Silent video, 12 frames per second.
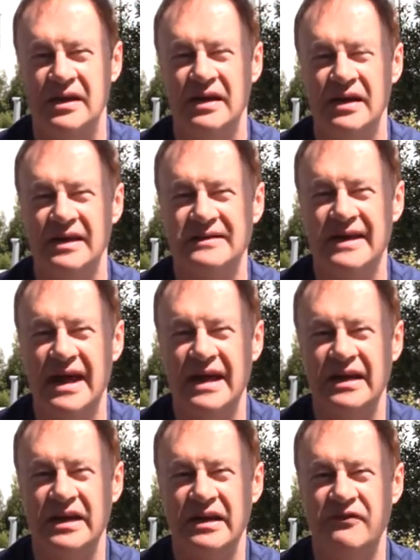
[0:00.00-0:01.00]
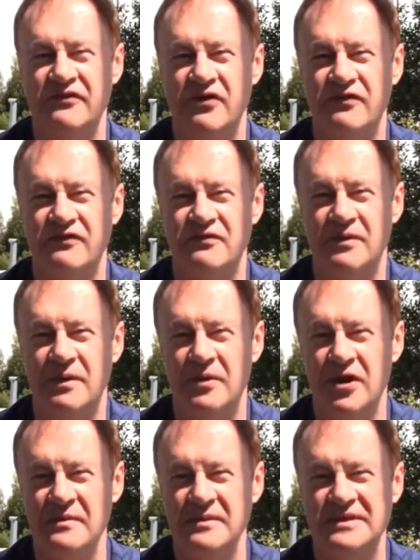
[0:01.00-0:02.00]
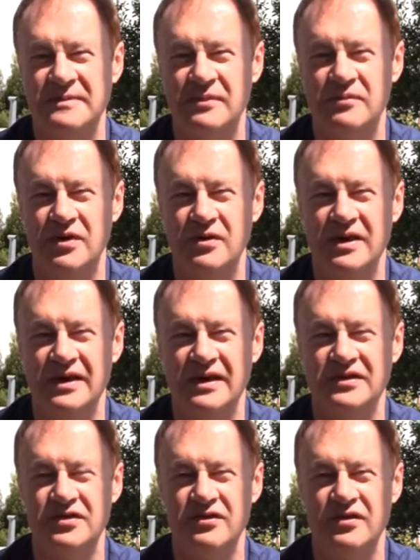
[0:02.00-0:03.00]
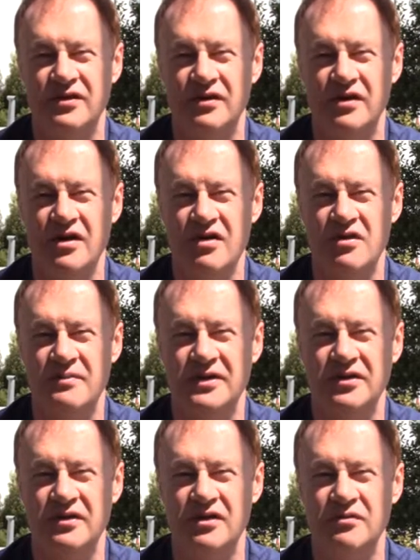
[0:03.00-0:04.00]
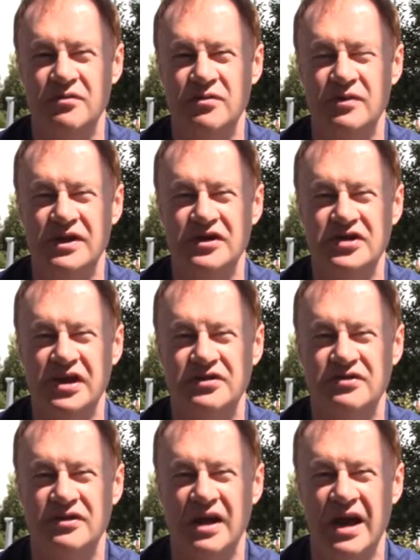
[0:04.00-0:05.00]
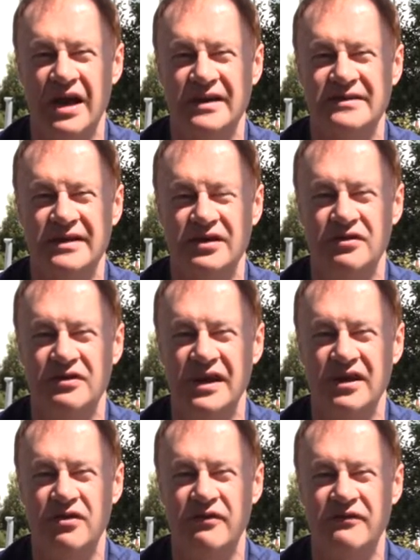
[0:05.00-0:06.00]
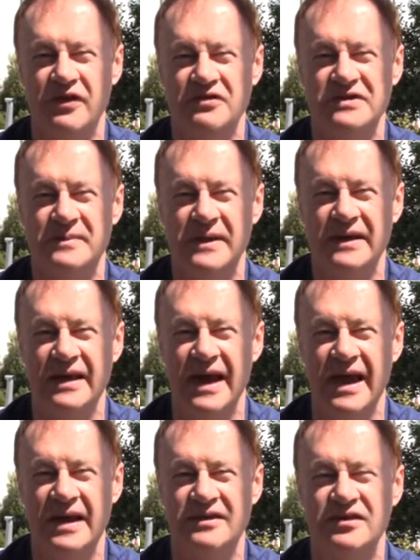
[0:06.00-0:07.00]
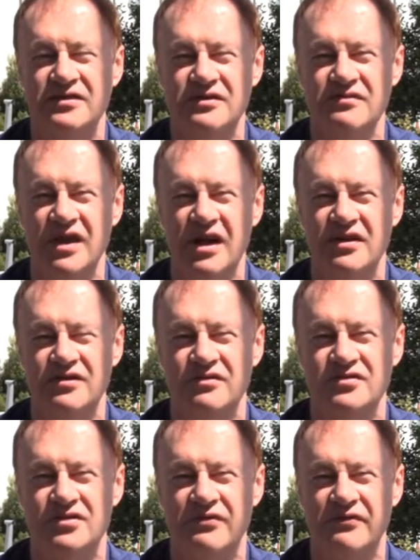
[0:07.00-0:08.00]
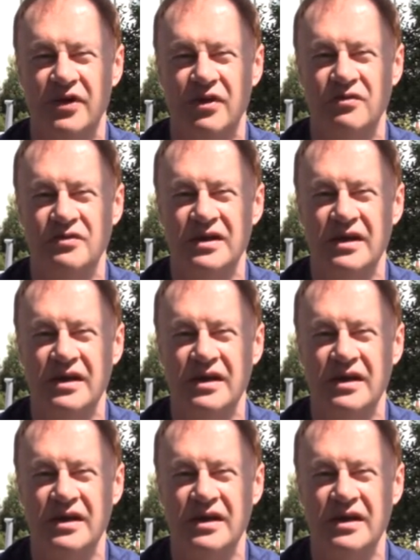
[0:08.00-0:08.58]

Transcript: is that if your apartment's been broken into or your home and you want to change your locks and you think your phone's being hacked, do not use your phone